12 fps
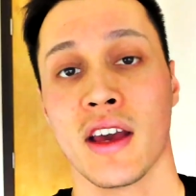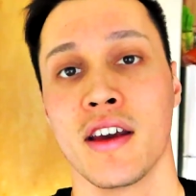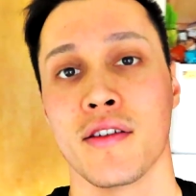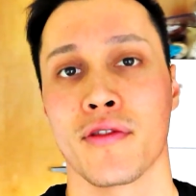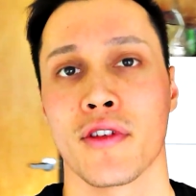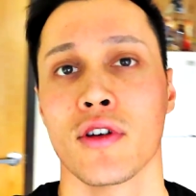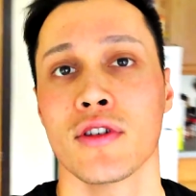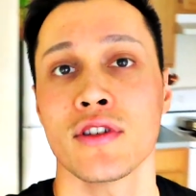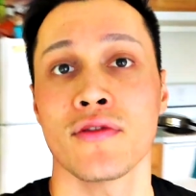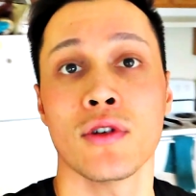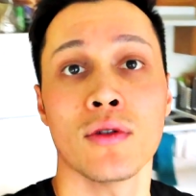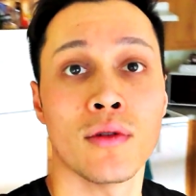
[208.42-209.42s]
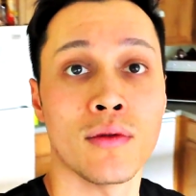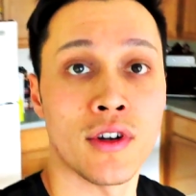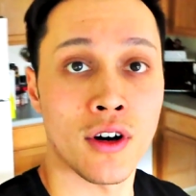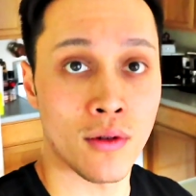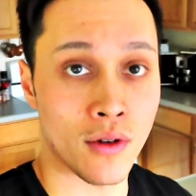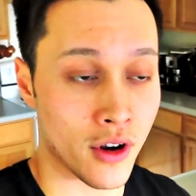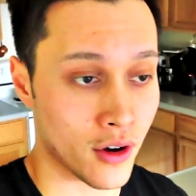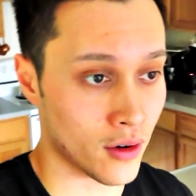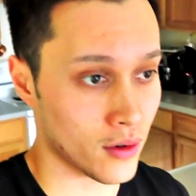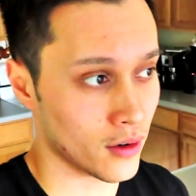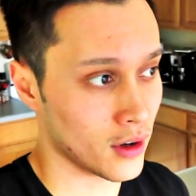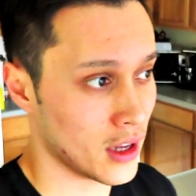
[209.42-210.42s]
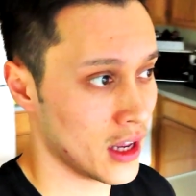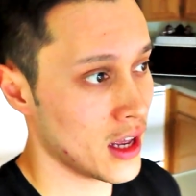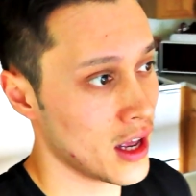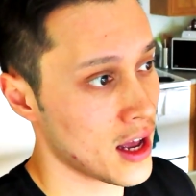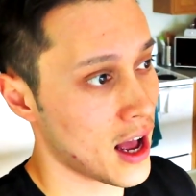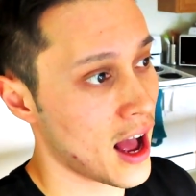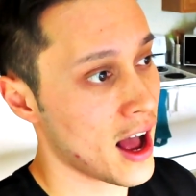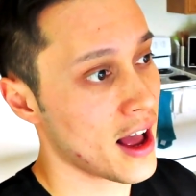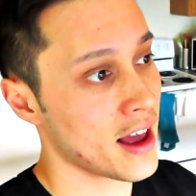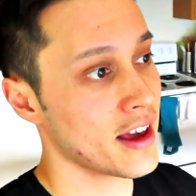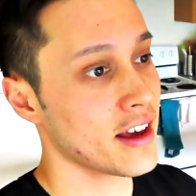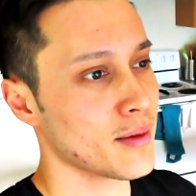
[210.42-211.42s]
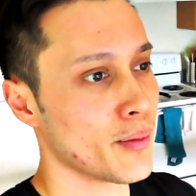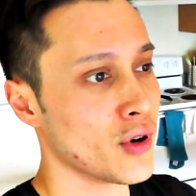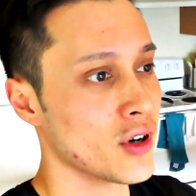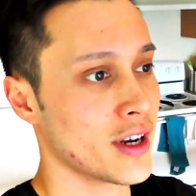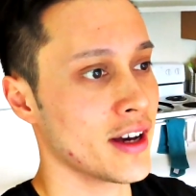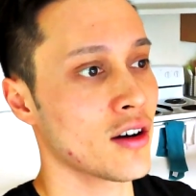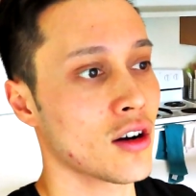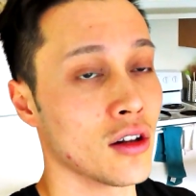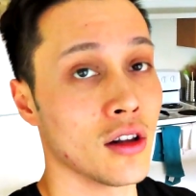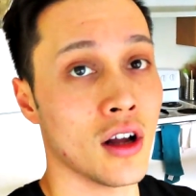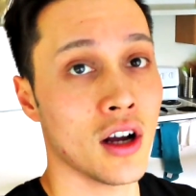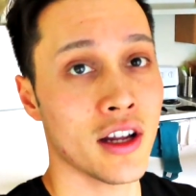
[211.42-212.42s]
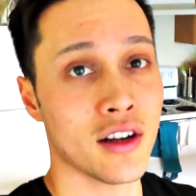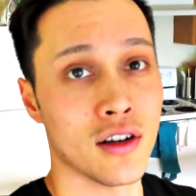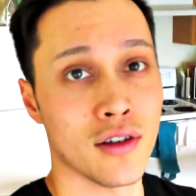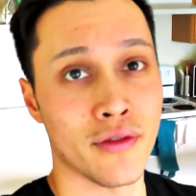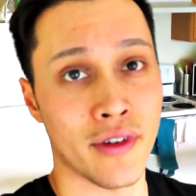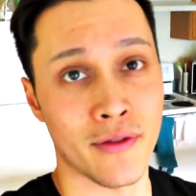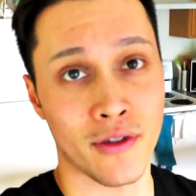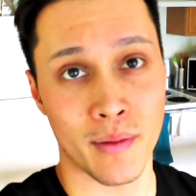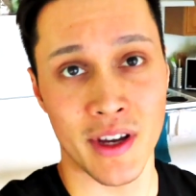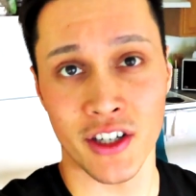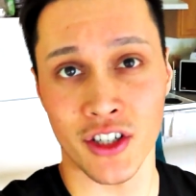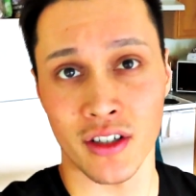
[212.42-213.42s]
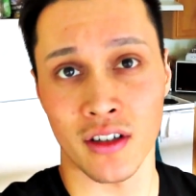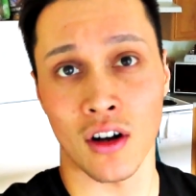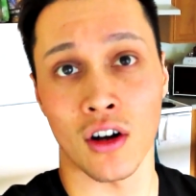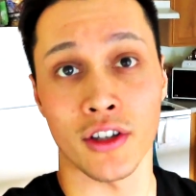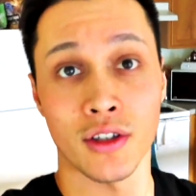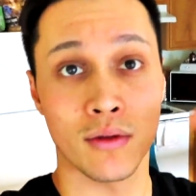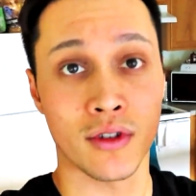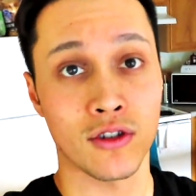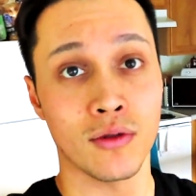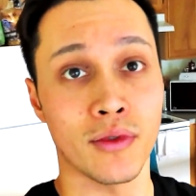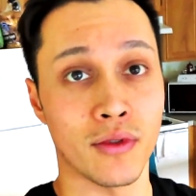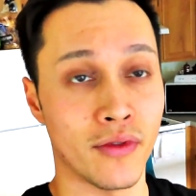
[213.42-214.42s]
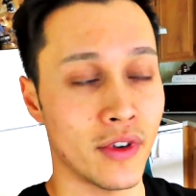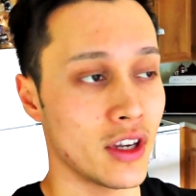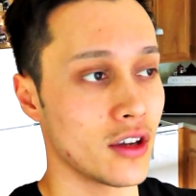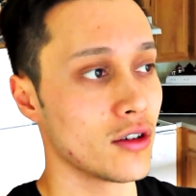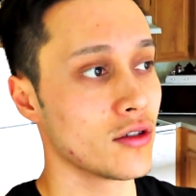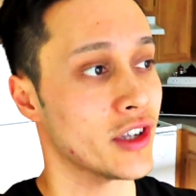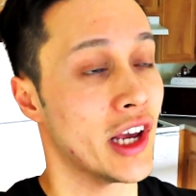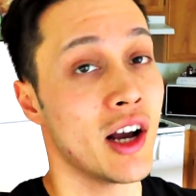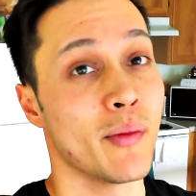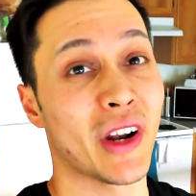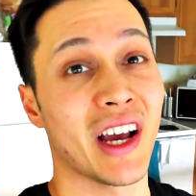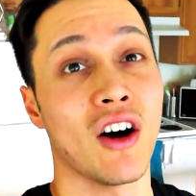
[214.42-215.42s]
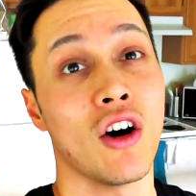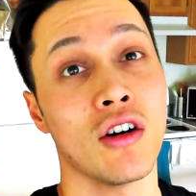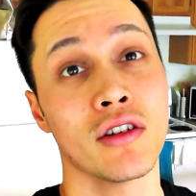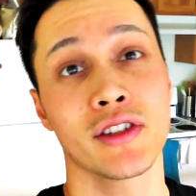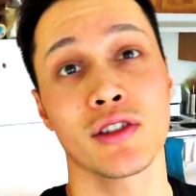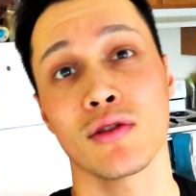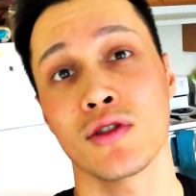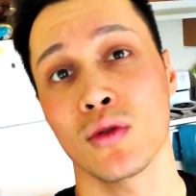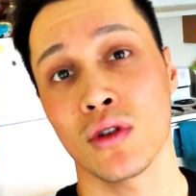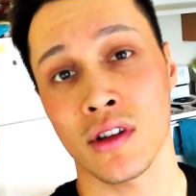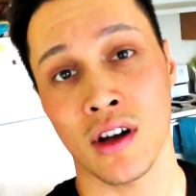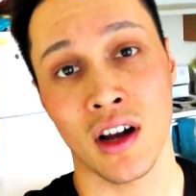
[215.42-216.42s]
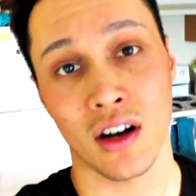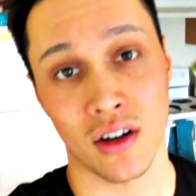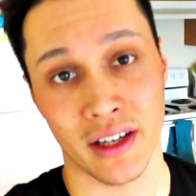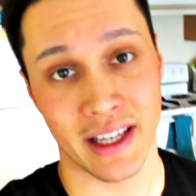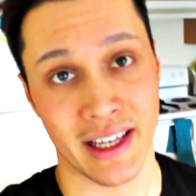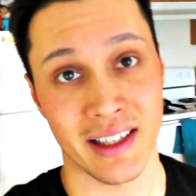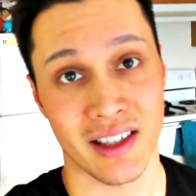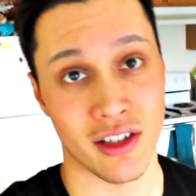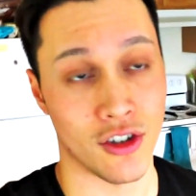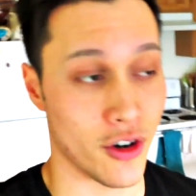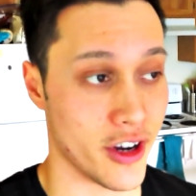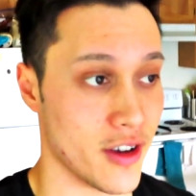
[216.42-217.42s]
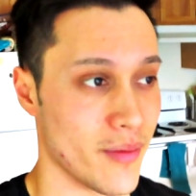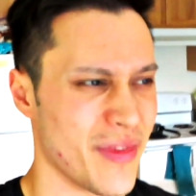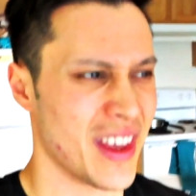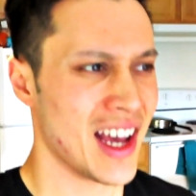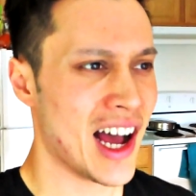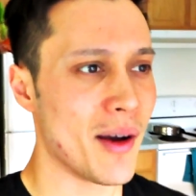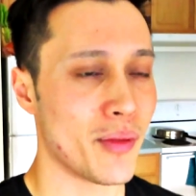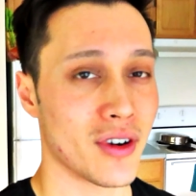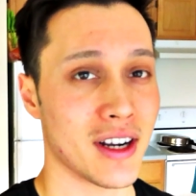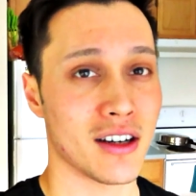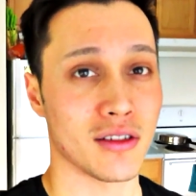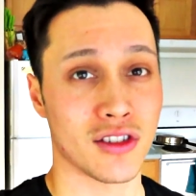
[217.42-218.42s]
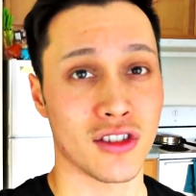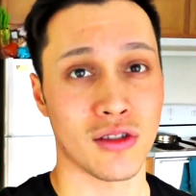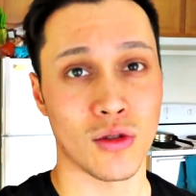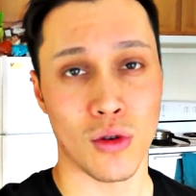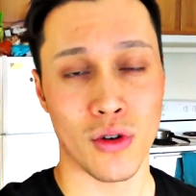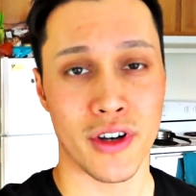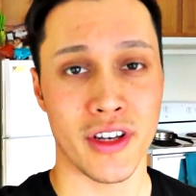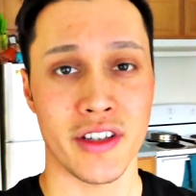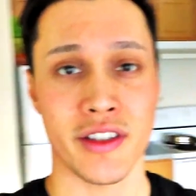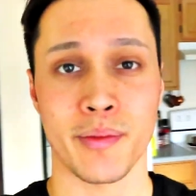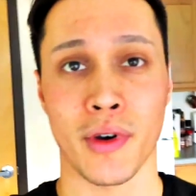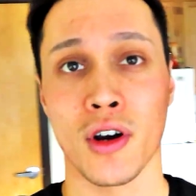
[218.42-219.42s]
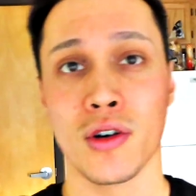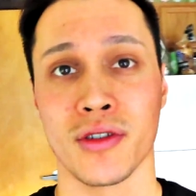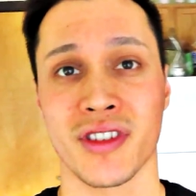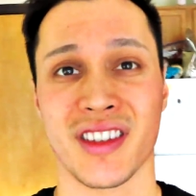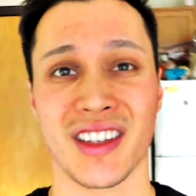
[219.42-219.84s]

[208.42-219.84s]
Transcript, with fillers: Hey, for those of you who don't know, I put out a lot of information on YouTube through videos, but I also do a lot on Instagram. I put out stories, posts,